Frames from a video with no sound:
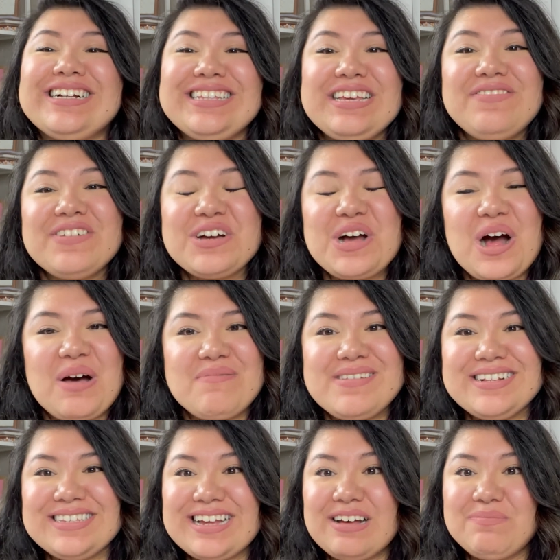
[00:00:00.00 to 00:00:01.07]
leave a
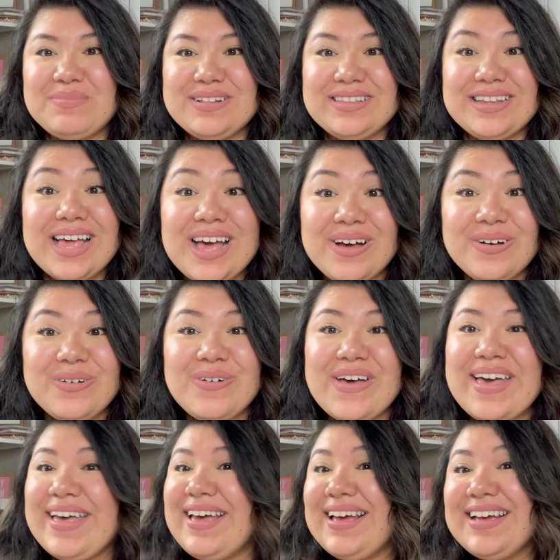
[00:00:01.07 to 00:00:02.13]
comment down below.
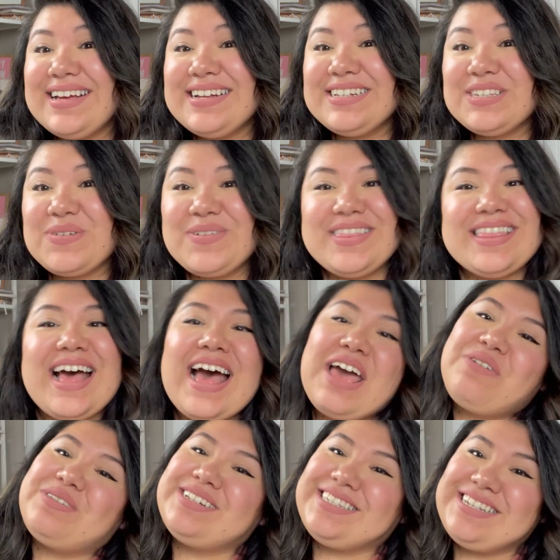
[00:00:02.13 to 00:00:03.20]
And with that,
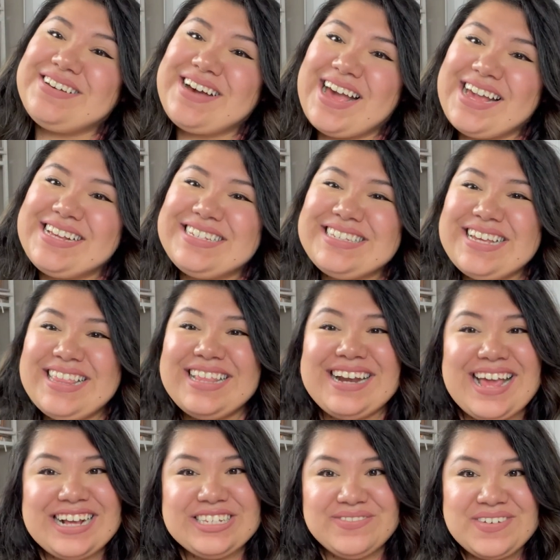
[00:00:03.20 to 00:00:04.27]
I will see you guys in the
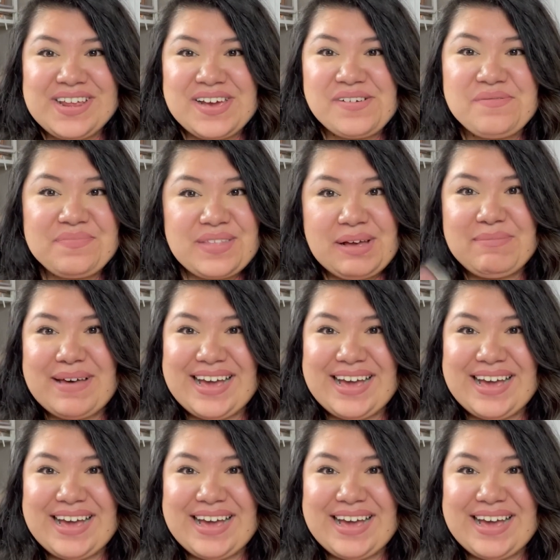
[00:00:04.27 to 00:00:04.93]
next video. Bye,